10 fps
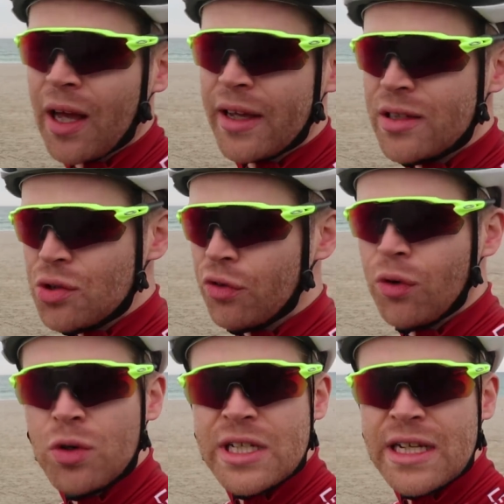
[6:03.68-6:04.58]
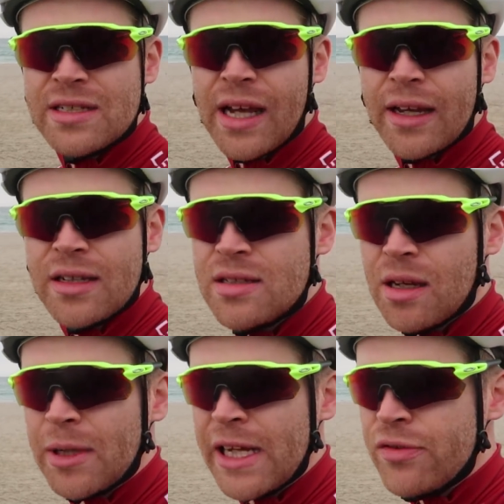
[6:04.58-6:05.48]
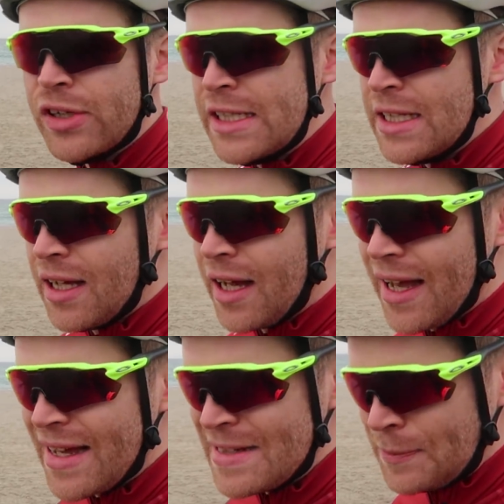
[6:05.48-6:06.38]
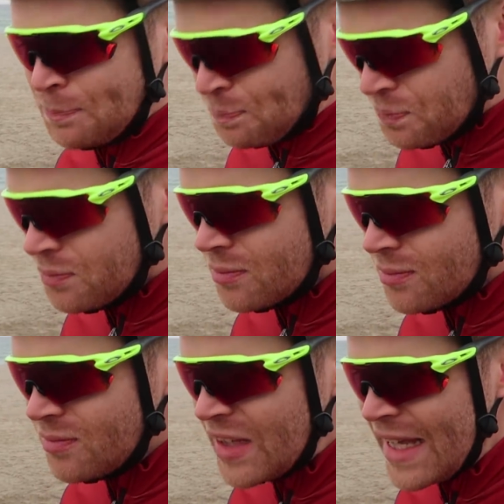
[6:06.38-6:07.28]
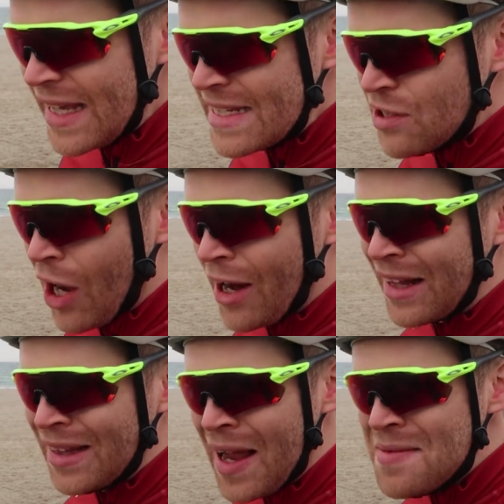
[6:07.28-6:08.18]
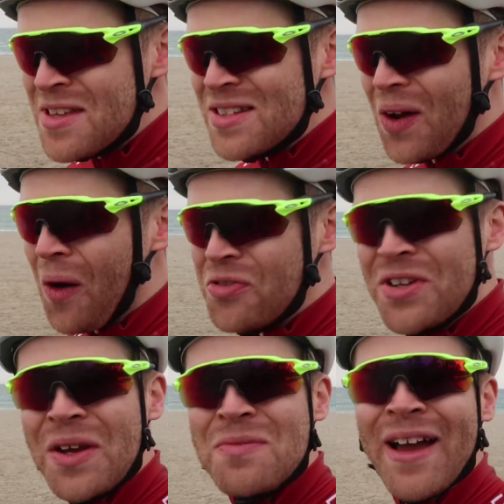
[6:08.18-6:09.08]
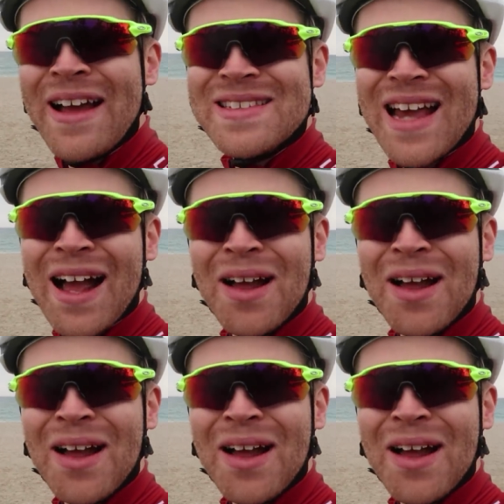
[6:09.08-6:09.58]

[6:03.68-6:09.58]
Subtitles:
by sort of 14 seconds, I believe. And it's a climb that's often compared to